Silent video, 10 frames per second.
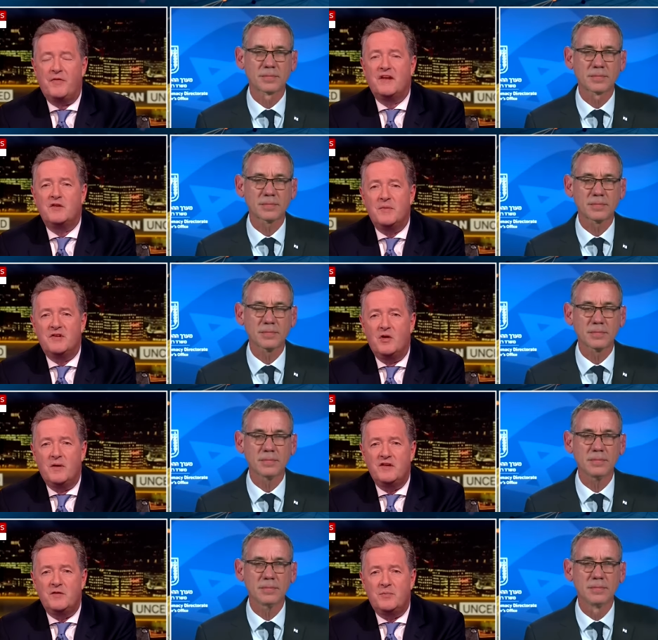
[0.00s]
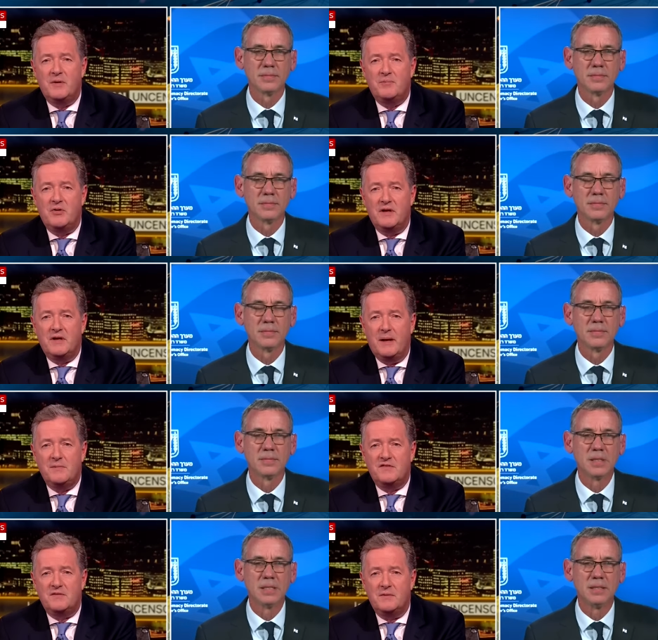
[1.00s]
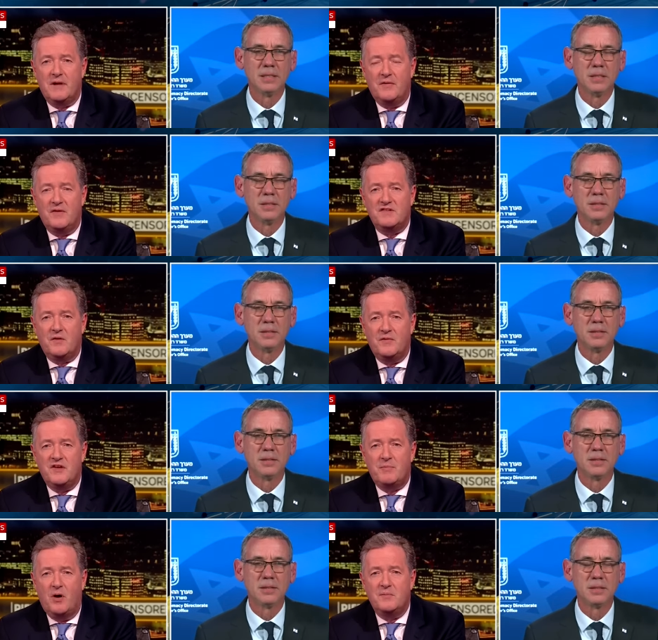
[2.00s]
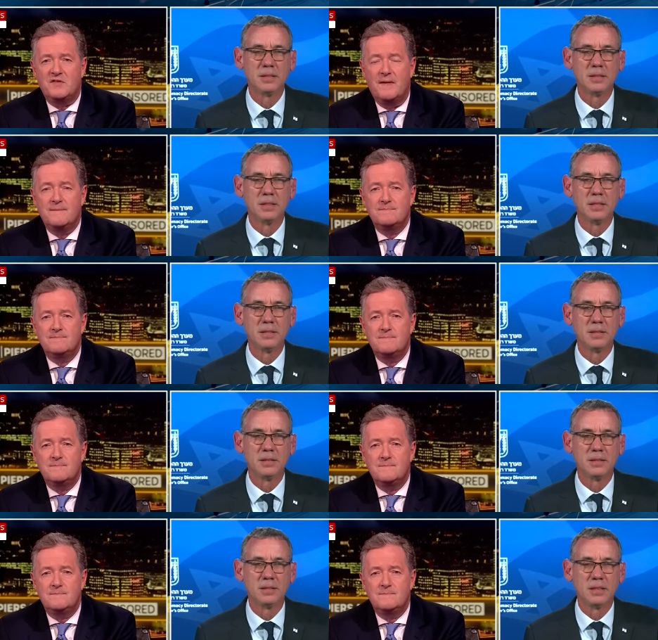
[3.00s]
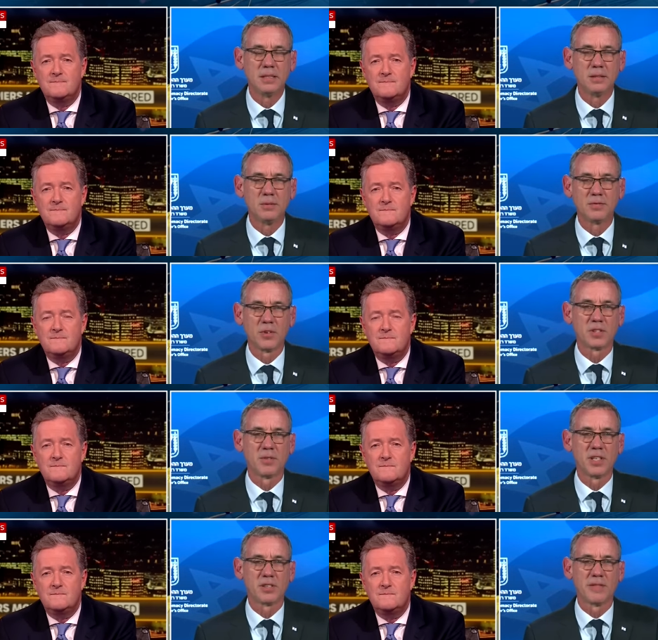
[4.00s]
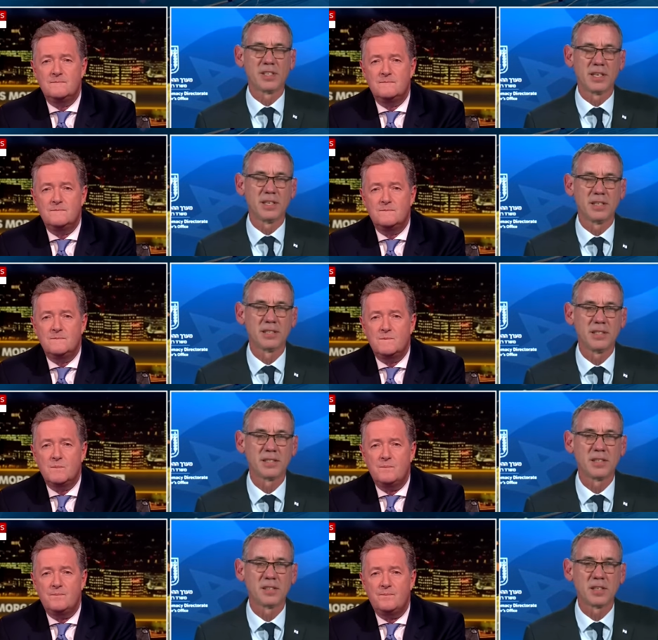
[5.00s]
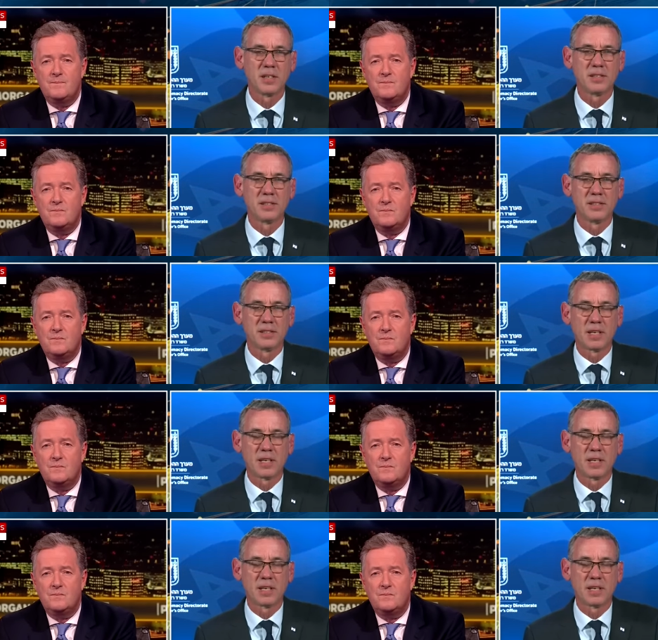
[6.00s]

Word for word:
Speaker 1: thing to be doing, to be putting names like this on these bombs?
Speaker 2: Well, first of all, it's obviously the, this is uh,